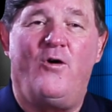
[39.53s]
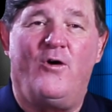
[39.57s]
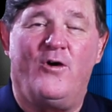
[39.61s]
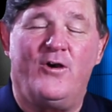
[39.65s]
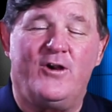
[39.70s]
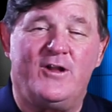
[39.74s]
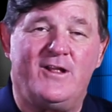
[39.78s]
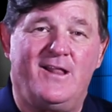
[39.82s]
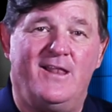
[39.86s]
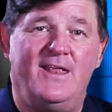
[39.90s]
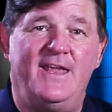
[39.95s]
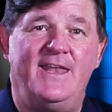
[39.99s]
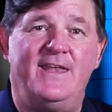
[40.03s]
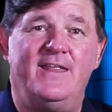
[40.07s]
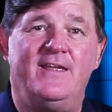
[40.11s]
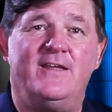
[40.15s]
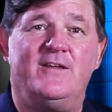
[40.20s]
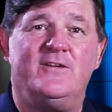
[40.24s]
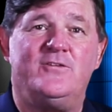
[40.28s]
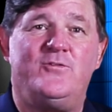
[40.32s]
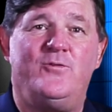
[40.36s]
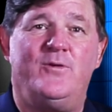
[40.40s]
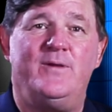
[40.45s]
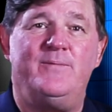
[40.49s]
our
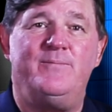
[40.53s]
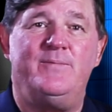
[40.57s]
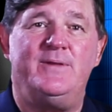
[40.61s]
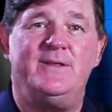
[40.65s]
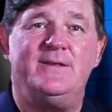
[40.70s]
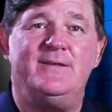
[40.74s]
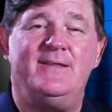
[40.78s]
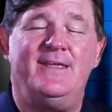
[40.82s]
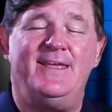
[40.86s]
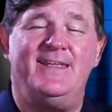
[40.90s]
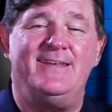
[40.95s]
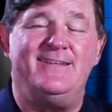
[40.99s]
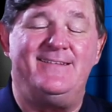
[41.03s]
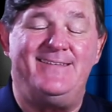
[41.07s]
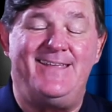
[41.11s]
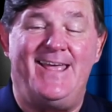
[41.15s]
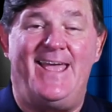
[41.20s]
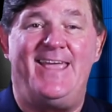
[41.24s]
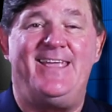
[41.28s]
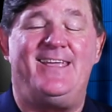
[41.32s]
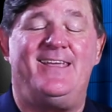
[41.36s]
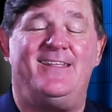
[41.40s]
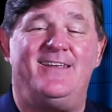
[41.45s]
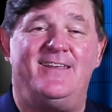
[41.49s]
cleaning equipment and
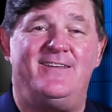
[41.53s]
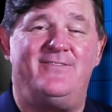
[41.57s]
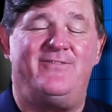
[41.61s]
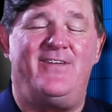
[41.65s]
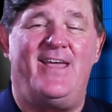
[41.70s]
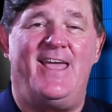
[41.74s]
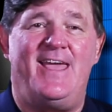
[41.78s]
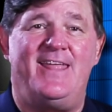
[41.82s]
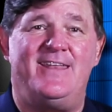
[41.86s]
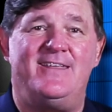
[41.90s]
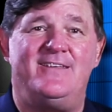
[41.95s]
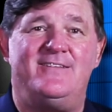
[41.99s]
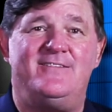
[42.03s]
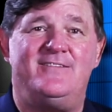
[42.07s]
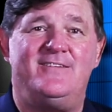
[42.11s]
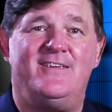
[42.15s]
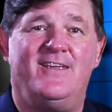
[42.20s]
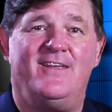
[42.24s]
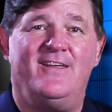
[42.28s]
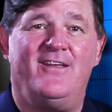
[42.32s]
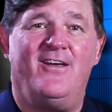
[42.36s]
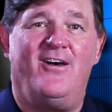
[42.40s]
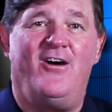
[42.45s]
taken advantage